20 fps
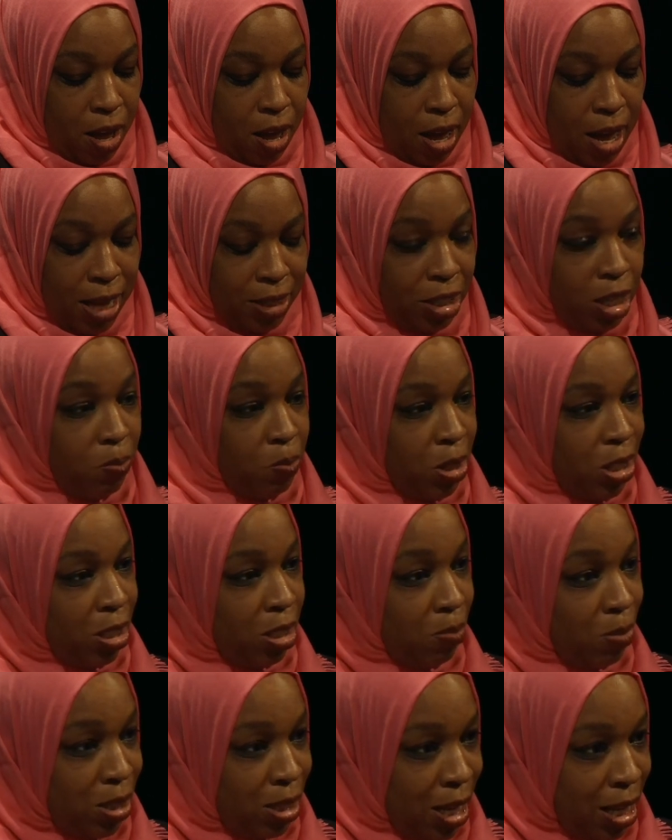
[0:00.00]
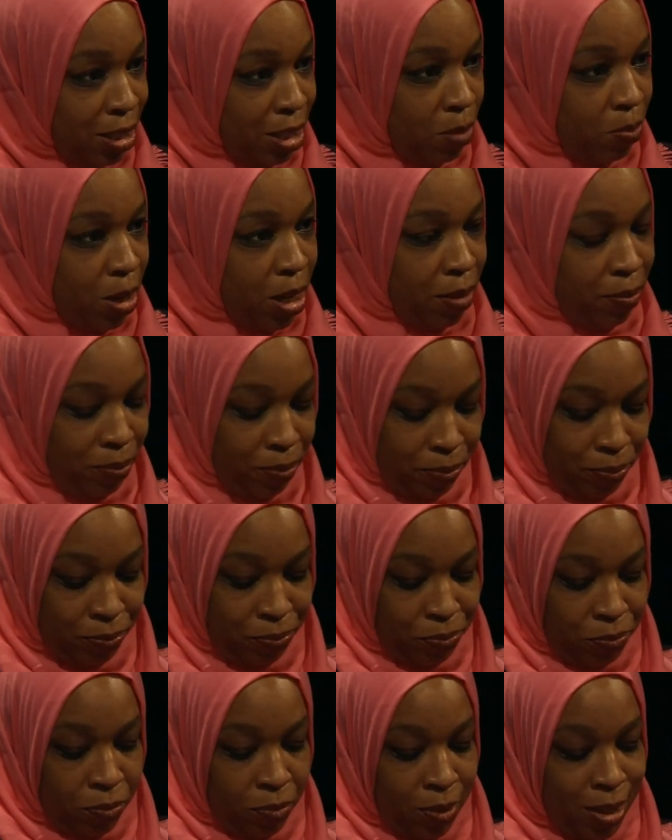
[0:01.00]
anti Muslim sentiment,
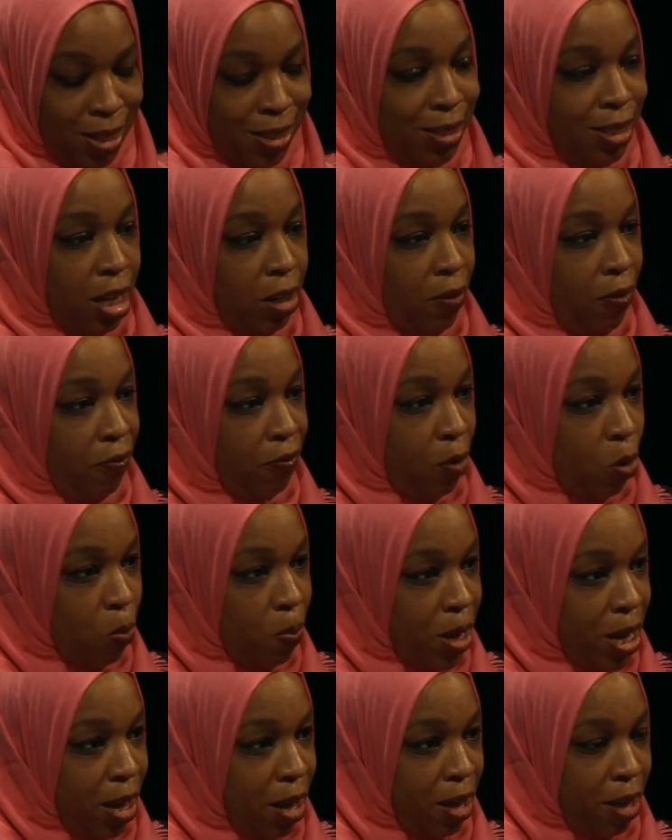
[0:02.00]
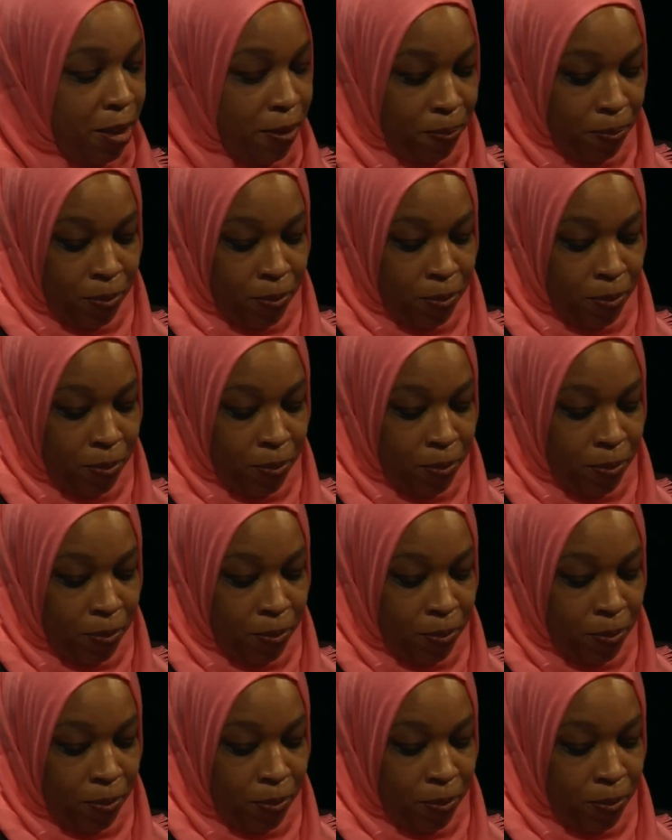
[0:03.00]
xenophobia,